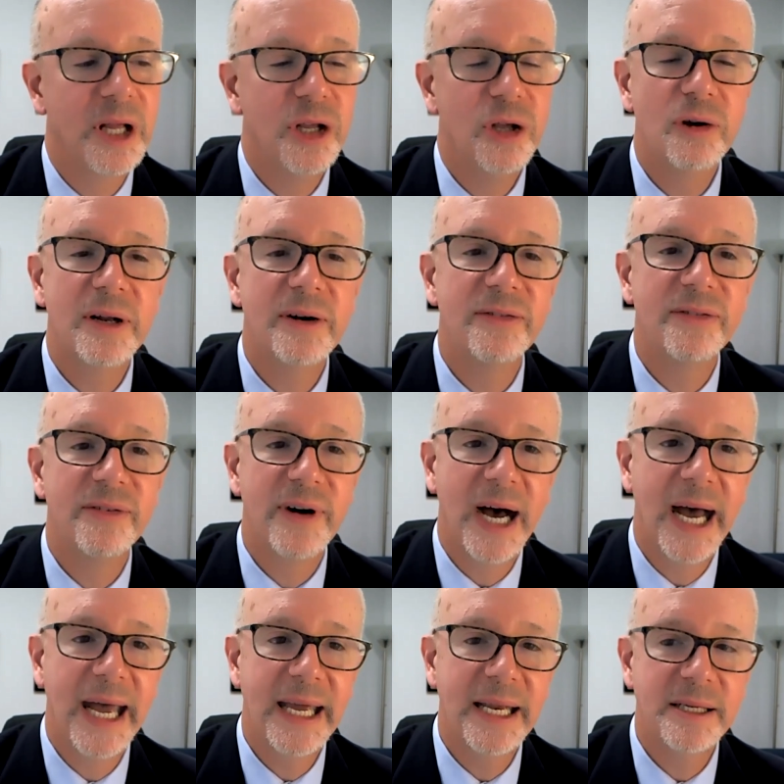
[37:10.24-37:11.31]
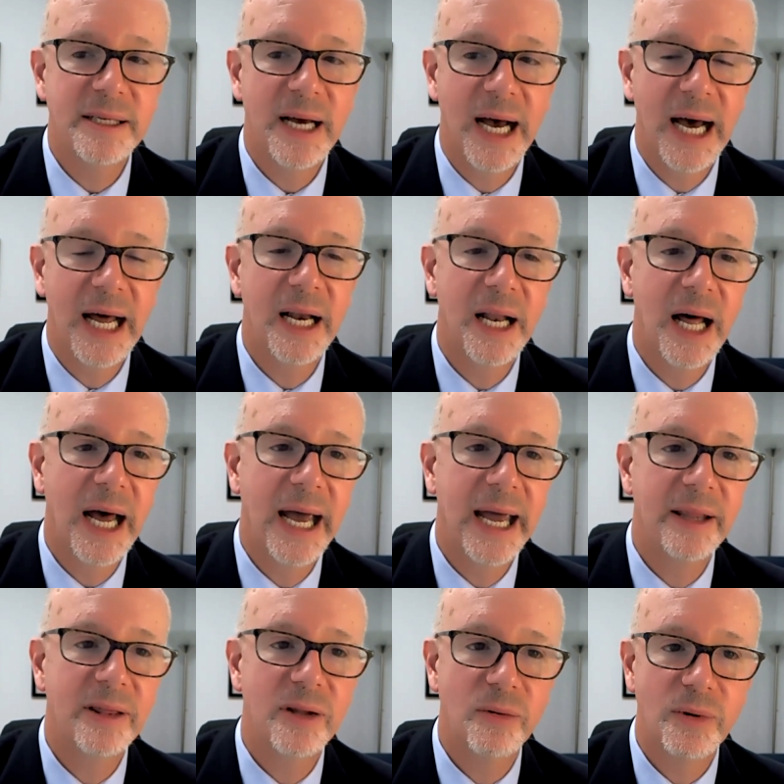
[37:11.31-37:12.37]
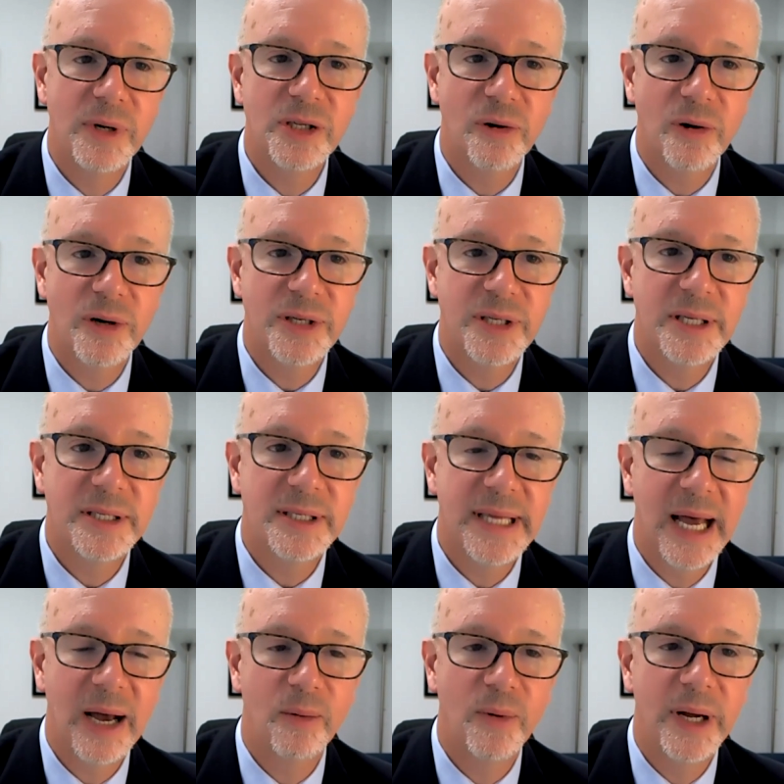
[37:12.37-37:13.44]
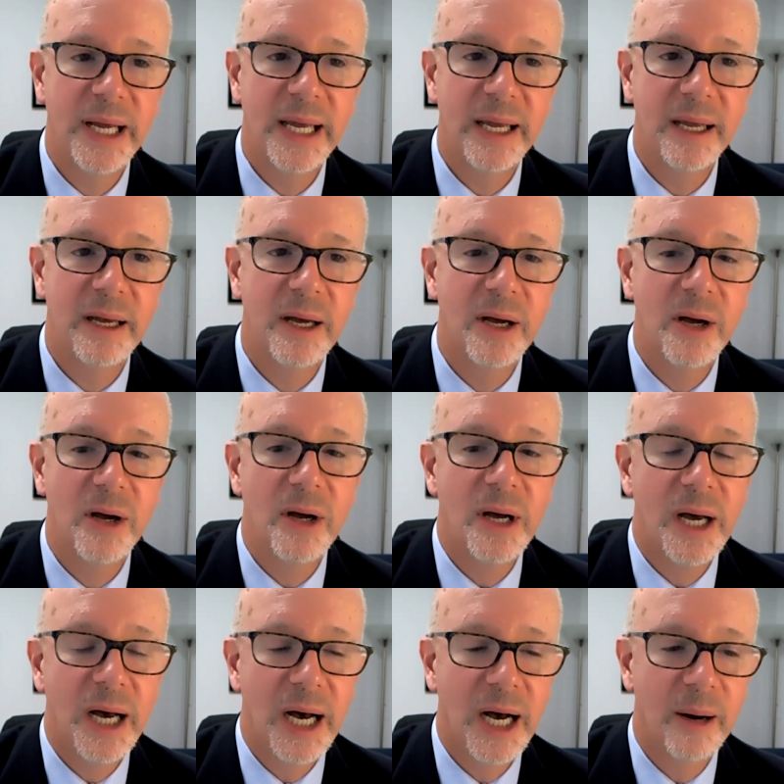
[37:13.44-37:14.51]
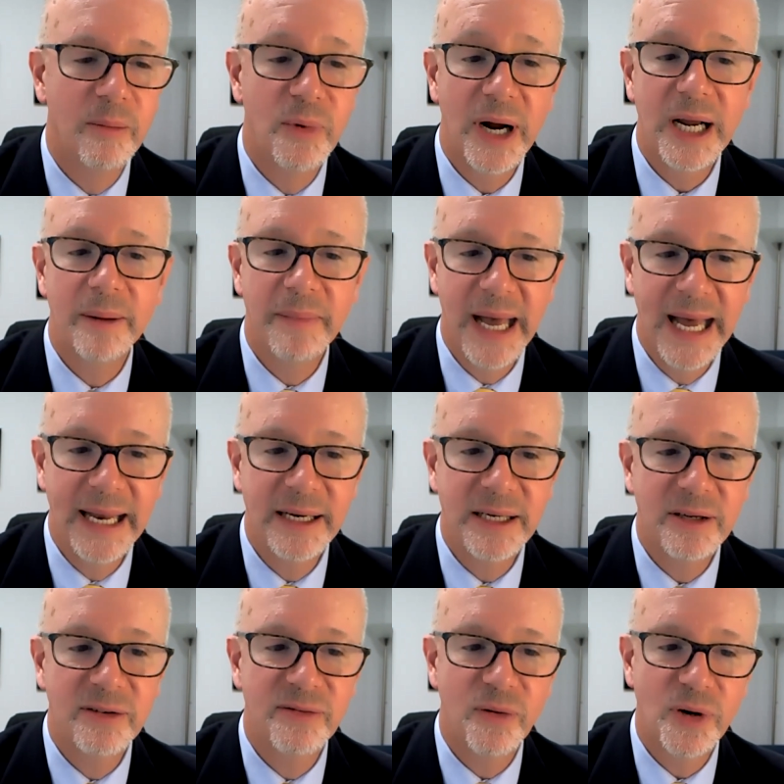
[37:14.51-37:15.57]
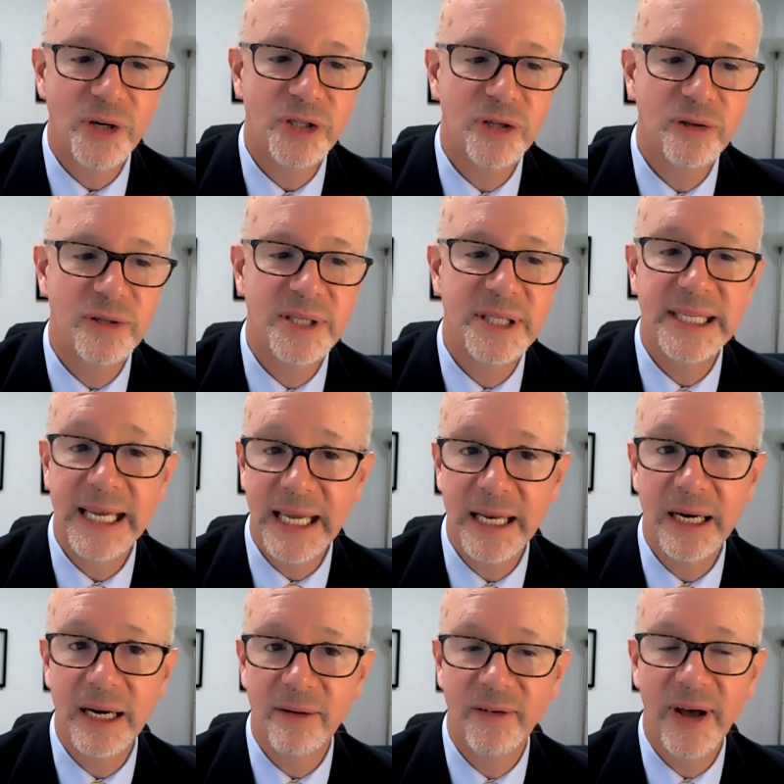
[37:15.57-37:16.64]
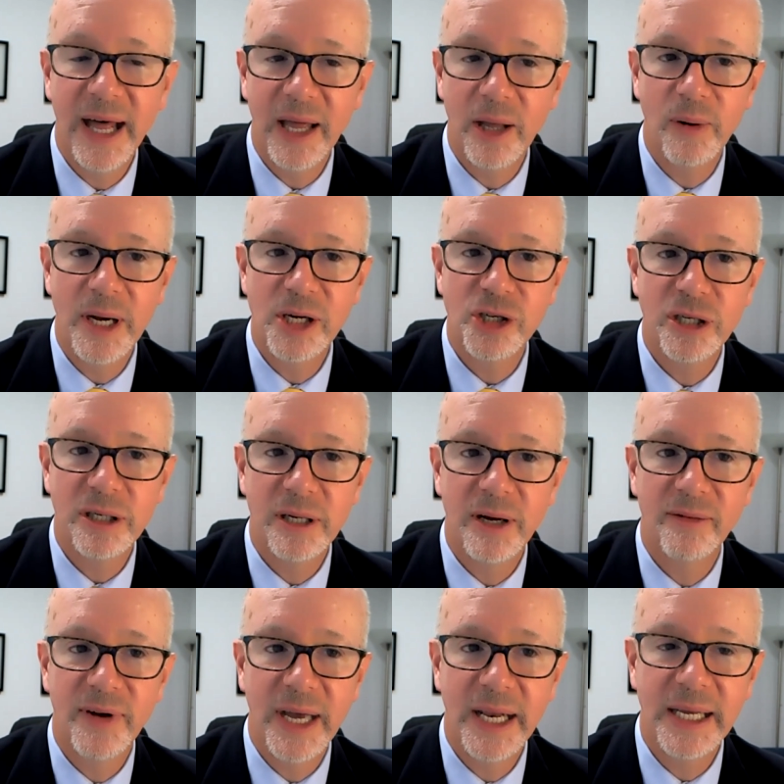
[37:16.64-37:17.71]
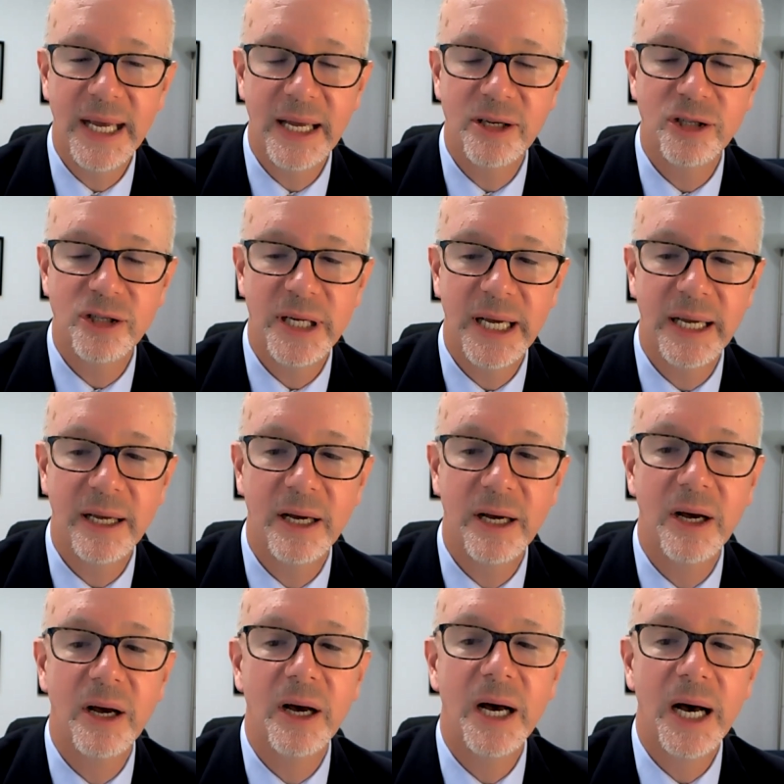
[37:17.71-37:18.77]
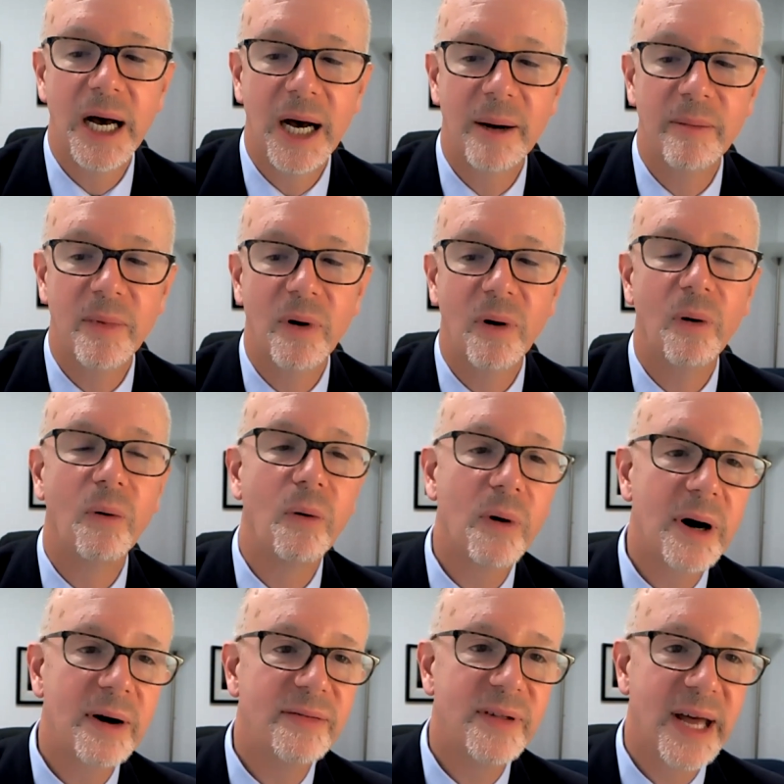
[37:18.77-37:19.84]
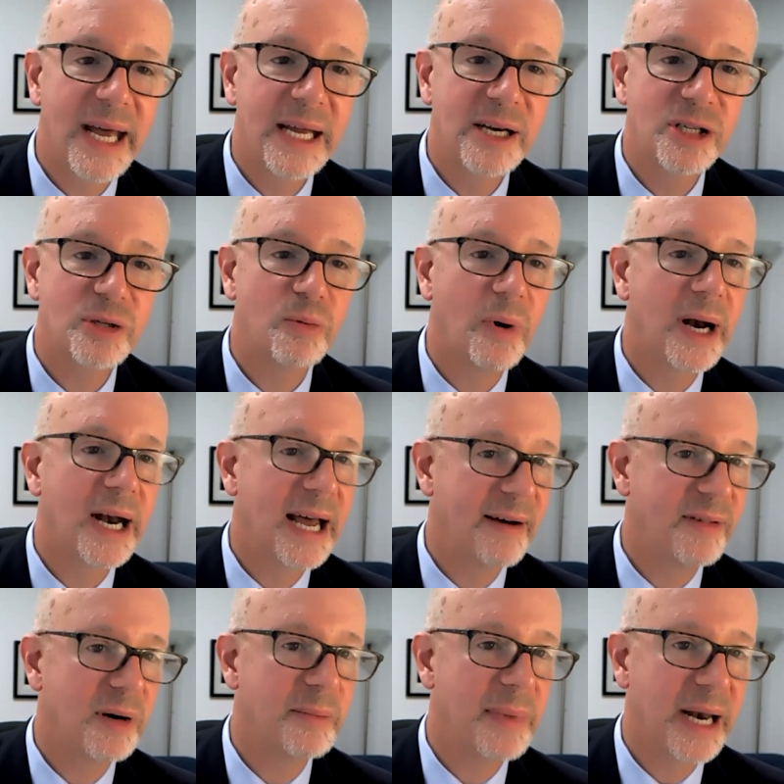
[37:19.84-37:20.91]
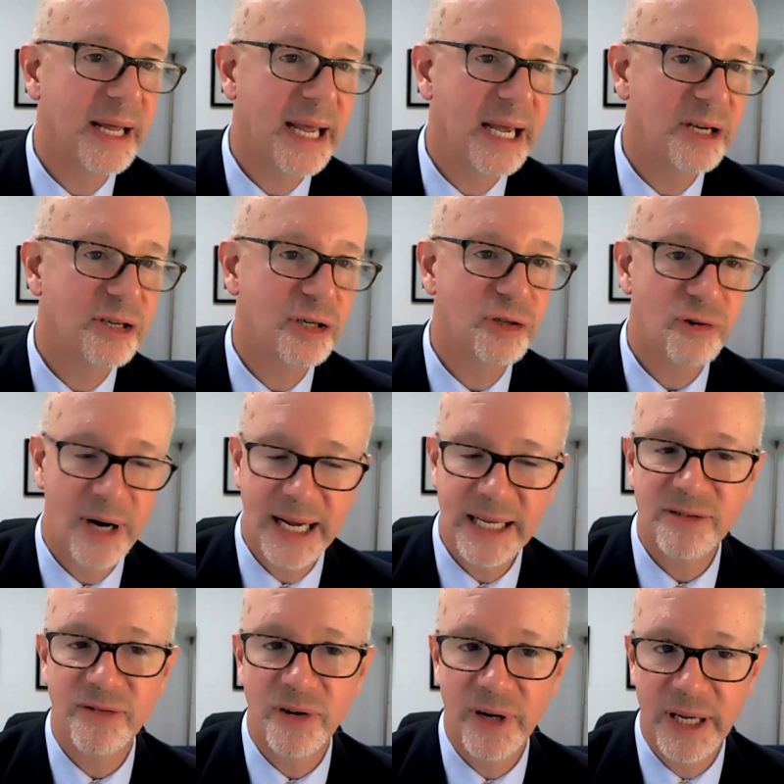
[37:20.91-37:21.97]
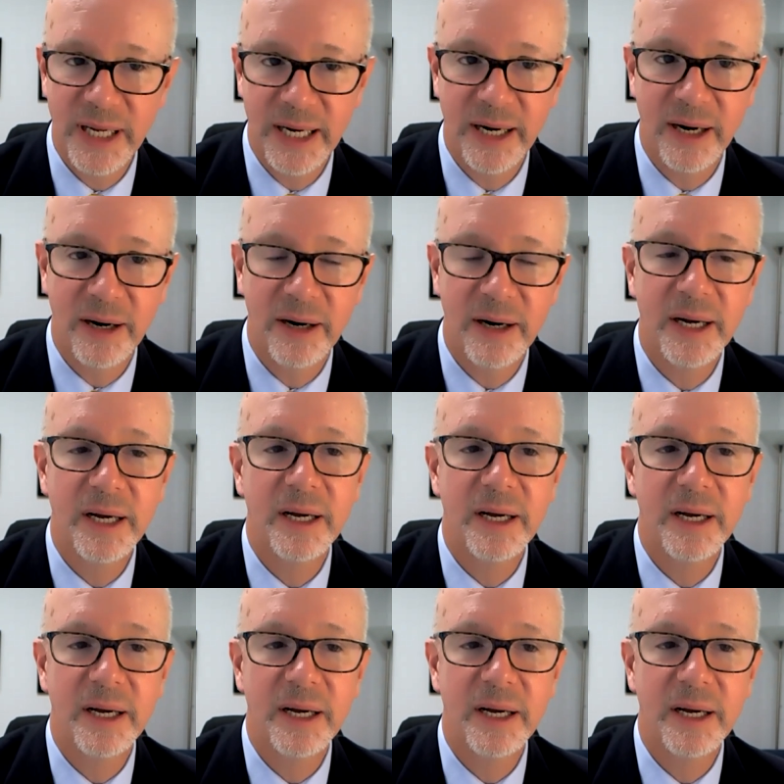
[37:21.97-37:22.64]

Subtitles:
you can find online the resources that we recommend for students seeking an evaluation of ADHD, or if they just want to have their medication transferred here